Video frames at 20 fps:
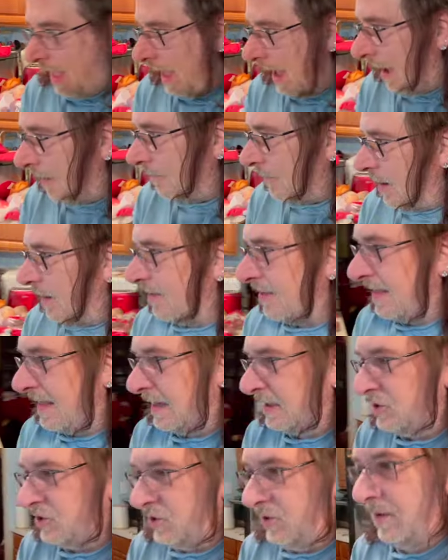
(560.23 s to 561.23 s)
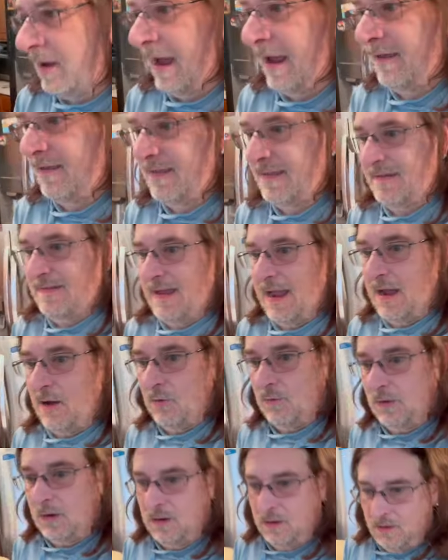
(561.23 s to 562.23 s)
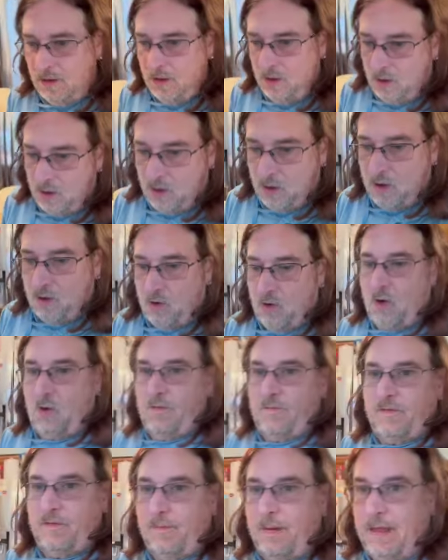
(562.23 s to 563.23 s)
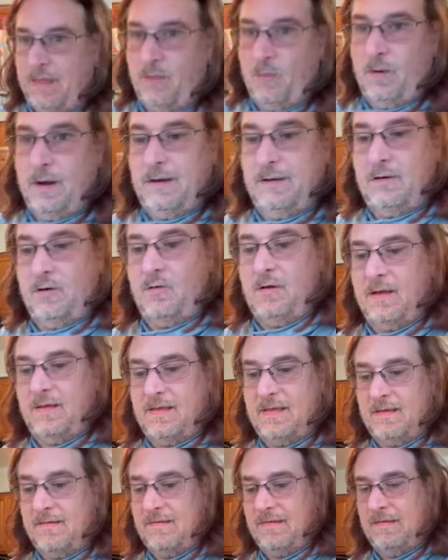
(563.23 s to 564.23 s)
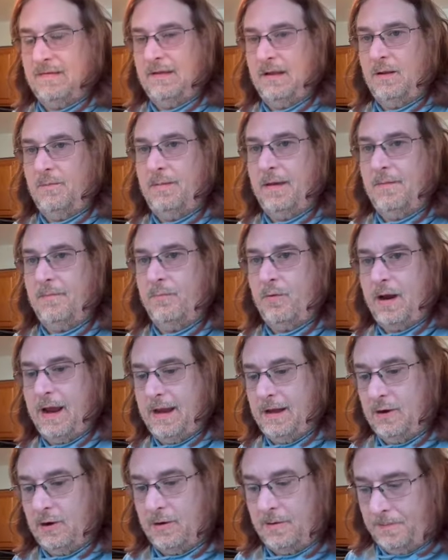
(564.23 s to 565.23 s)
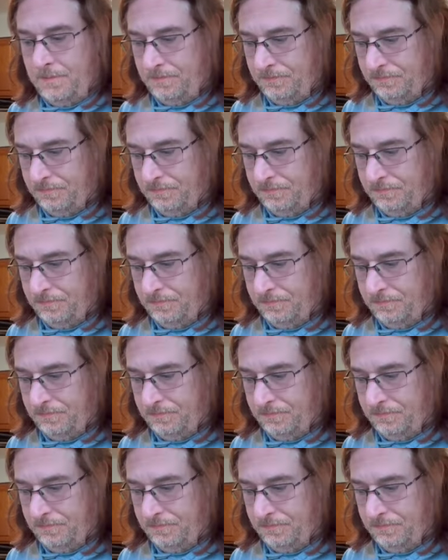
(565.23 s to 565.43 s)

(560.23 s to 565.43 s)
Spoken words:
I'm going to set you guys down over by the window because it's a little bit brighter.